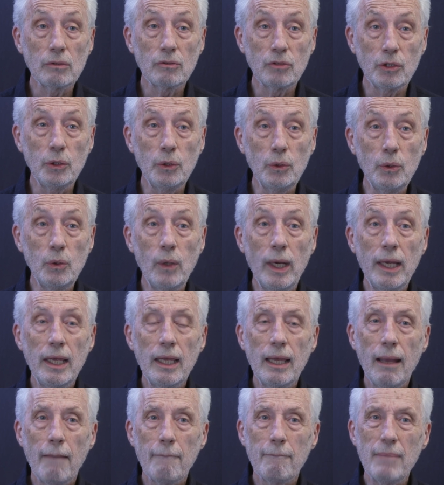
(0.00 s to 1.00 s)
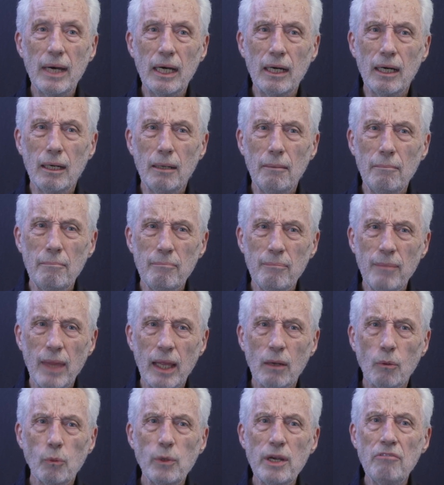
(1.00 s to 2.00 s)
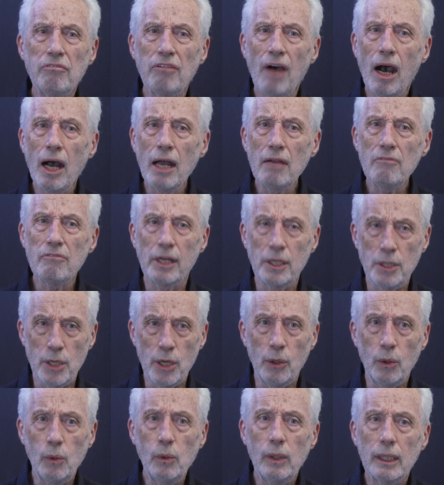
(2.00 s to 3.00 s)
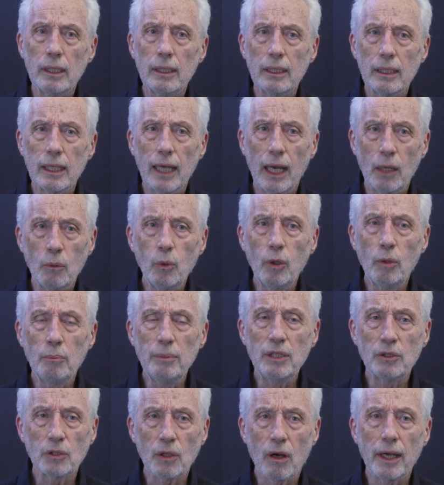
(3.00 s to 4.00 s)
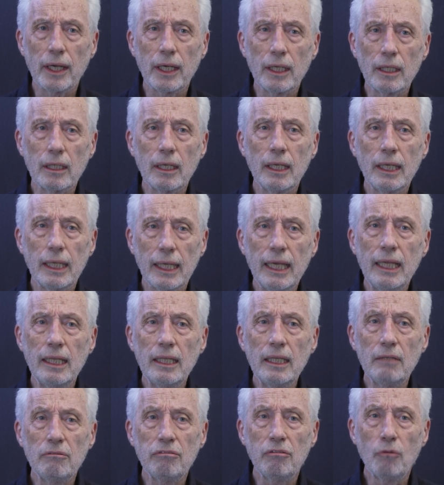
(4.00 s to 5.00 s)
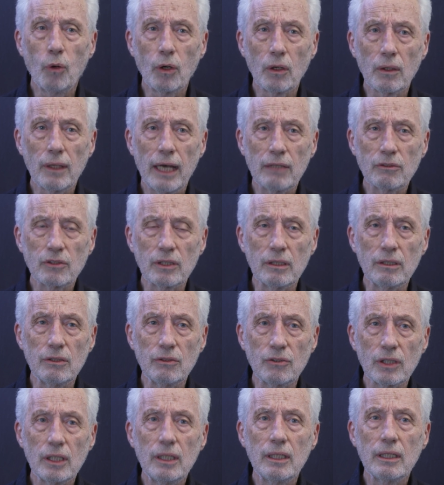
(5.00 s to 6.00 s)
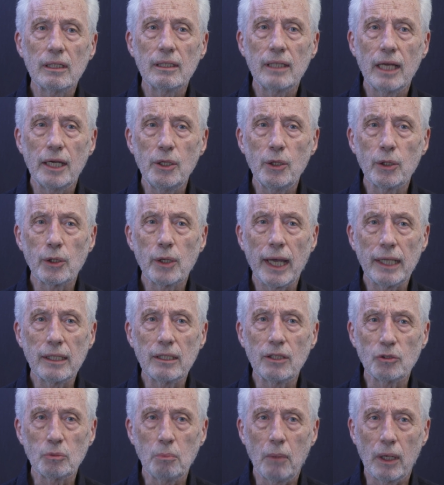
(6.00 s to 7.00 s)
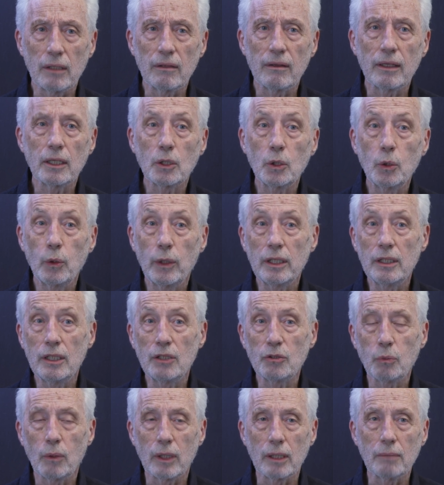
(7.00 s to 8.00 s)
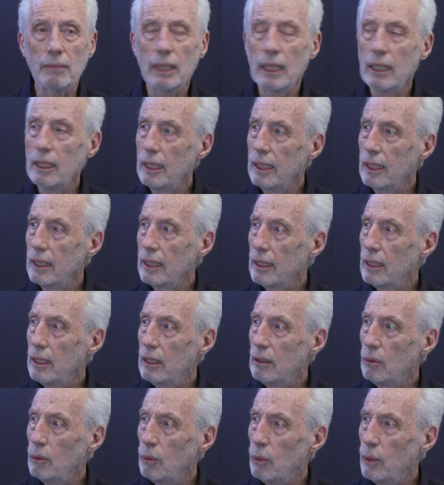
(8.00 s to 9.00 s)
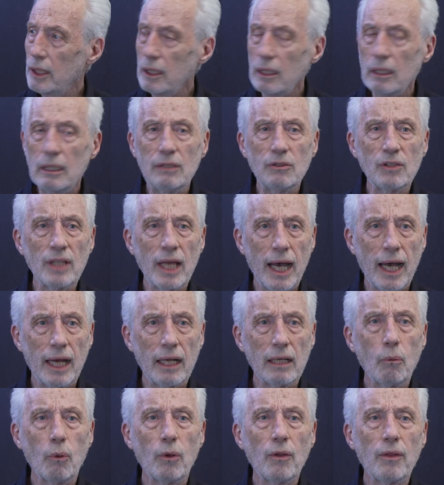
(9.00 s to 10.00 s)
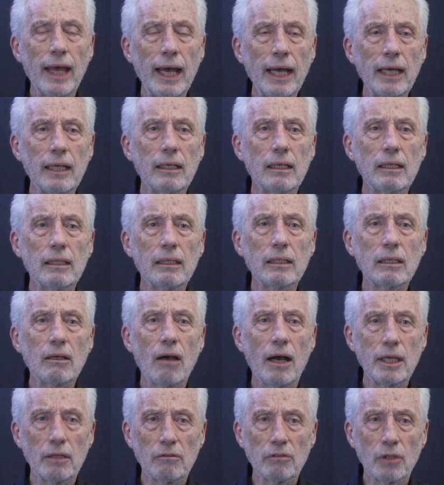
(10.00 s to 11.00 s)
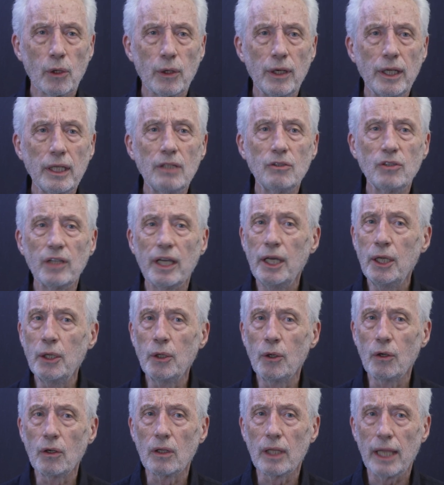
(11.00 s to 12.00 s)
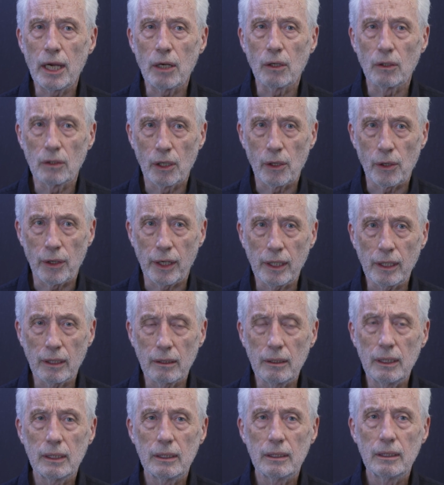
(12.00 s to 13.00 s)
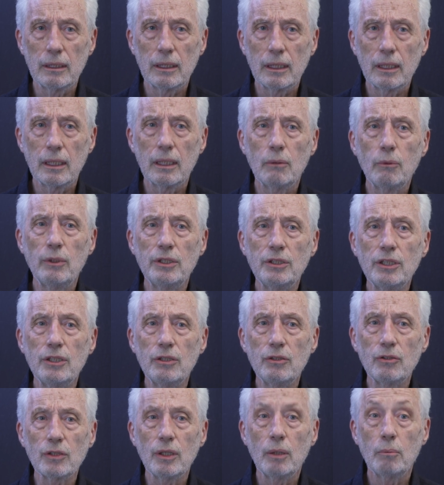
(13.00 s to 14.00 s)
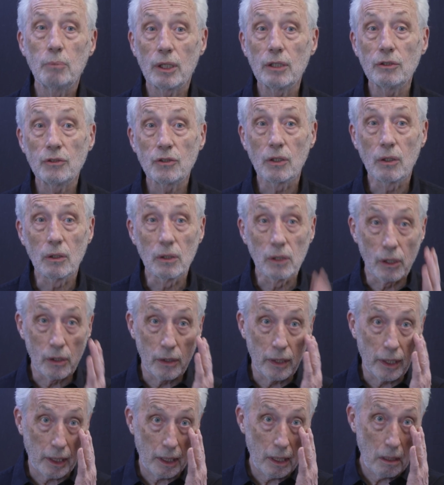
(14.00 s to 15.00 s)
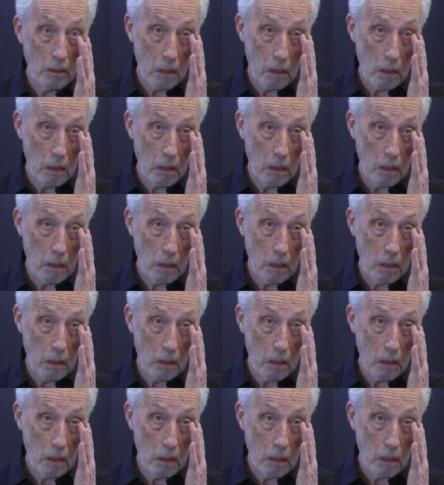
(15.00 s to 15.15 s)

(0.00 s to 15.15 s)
to revive in you, and we'll be trying in the 4 lessons that you'll get this month, including this one. Well, what is that? Well, that kind of learning is inner layer learning, which is personal learning.